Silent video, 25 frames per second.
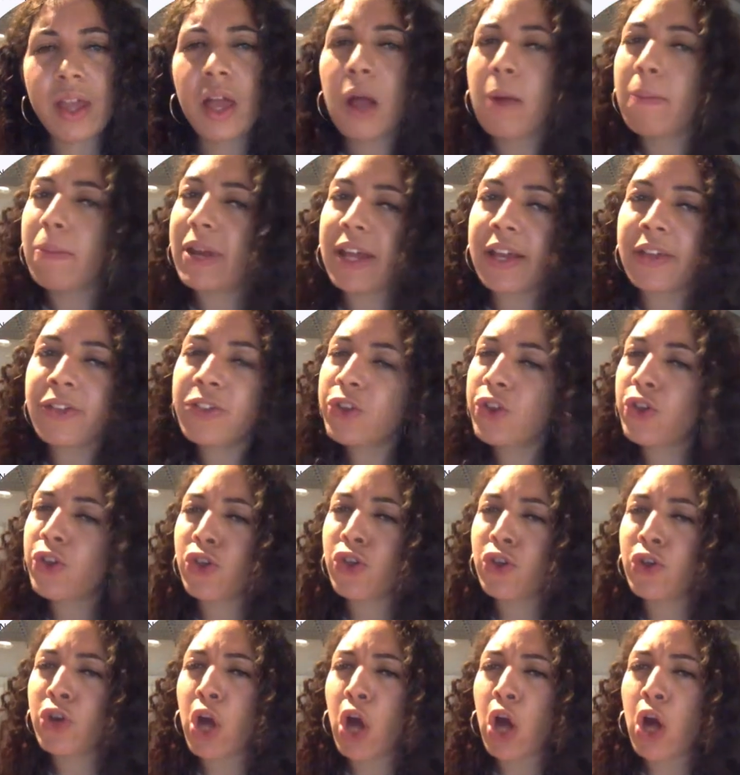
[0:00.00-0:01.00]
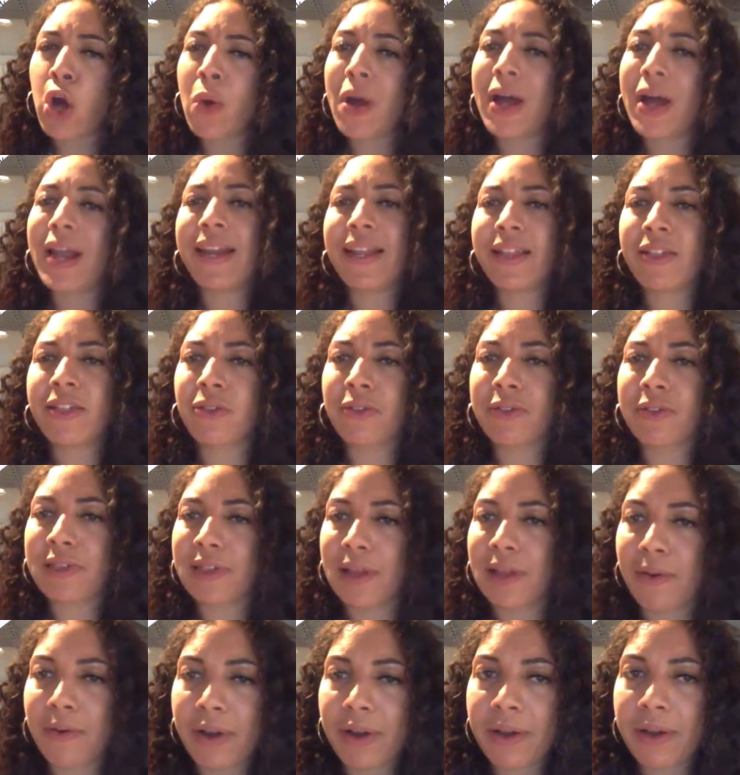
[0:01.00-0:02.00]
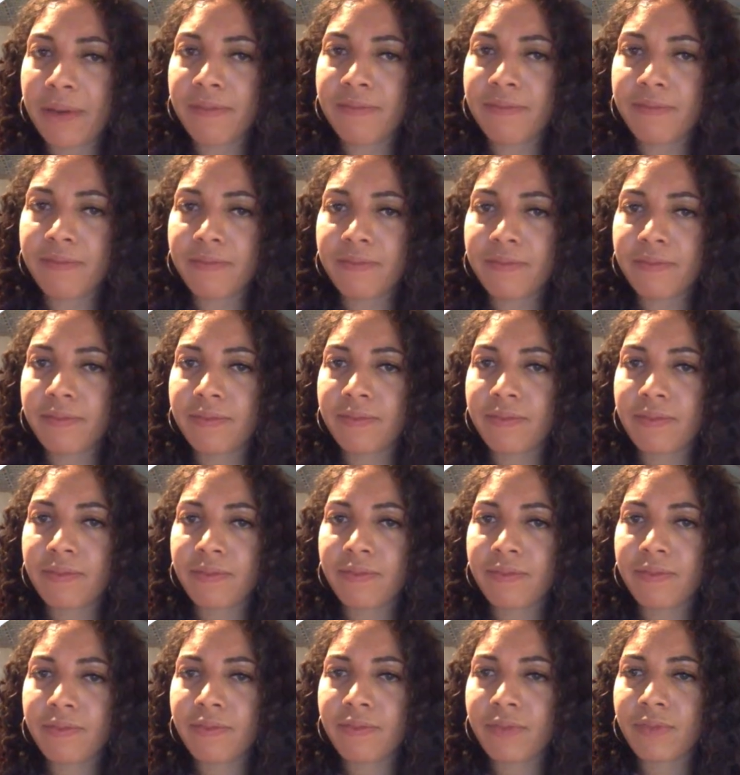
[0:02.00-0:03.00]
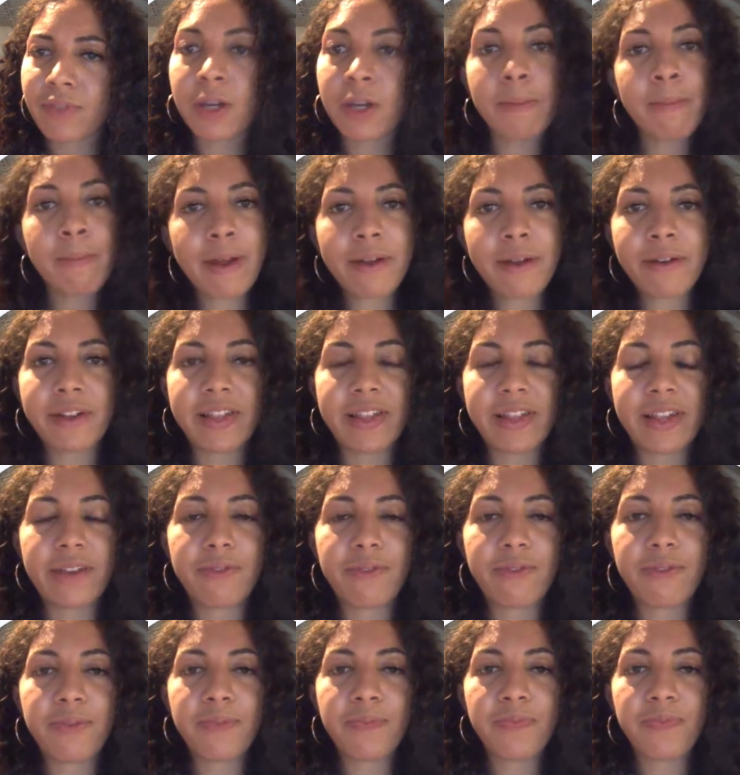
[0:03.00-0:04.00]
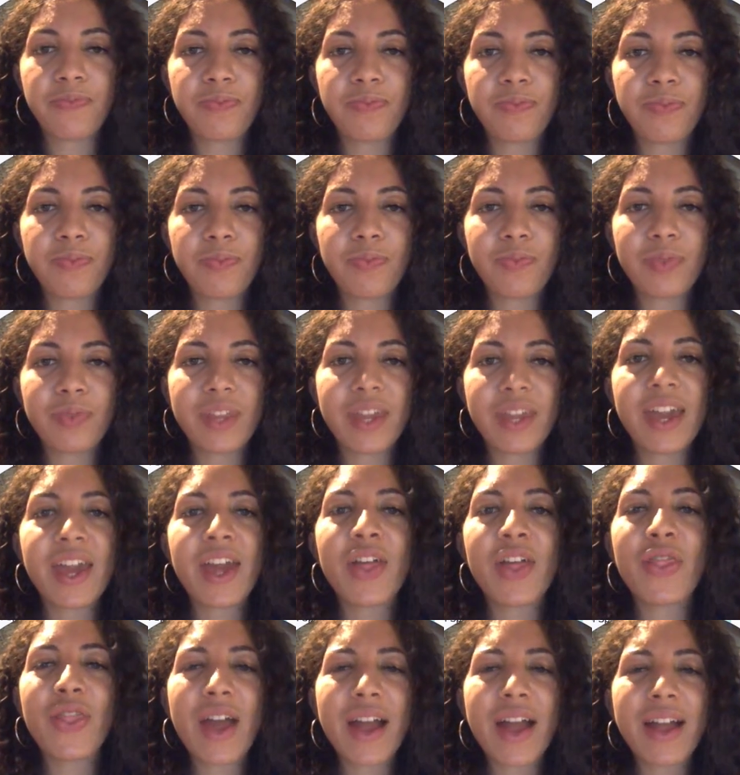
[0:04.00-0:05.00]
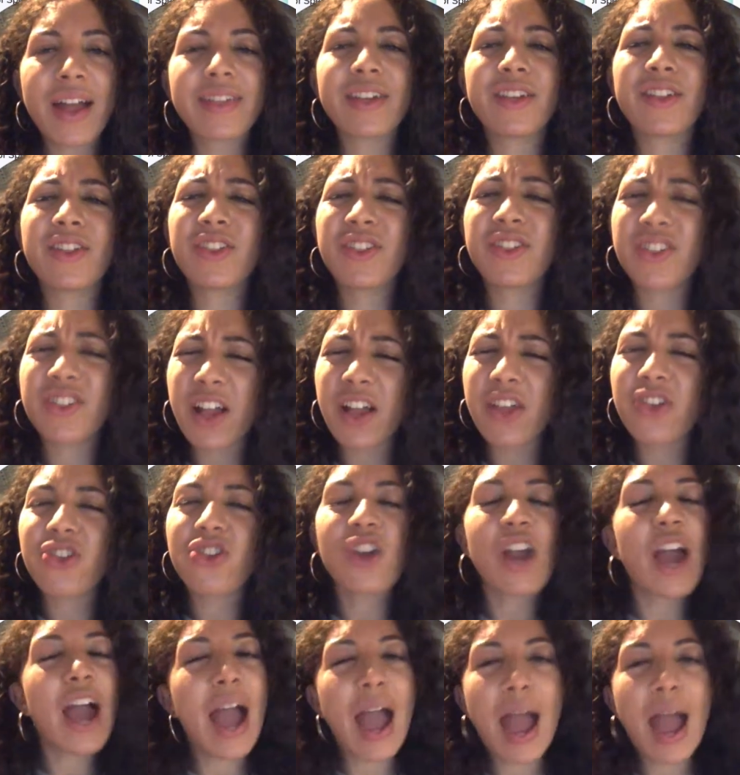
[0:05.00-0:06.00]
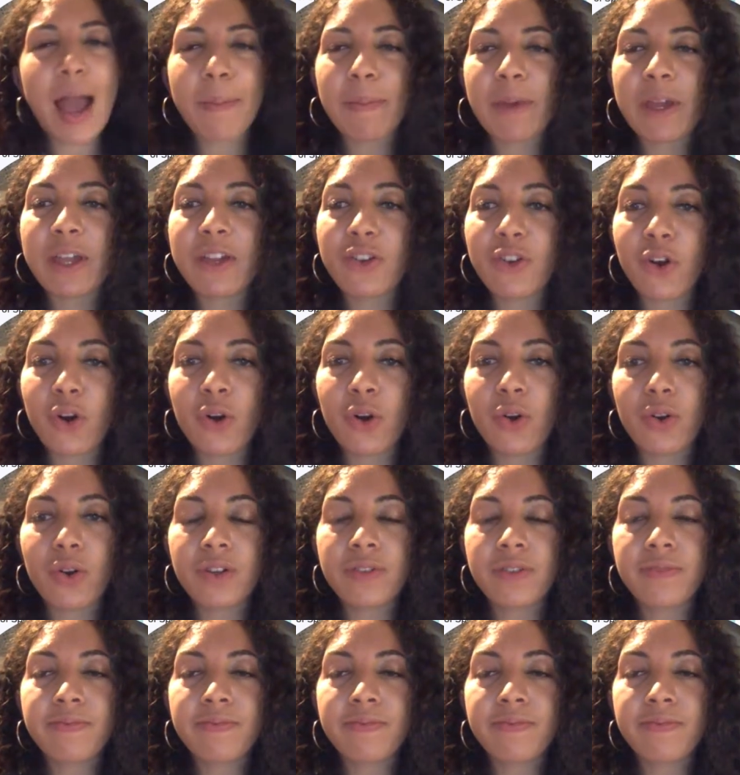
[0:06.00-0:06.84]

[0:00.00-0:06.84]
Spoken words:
Please could you go a little slower? Comparative. That is such a happy dog.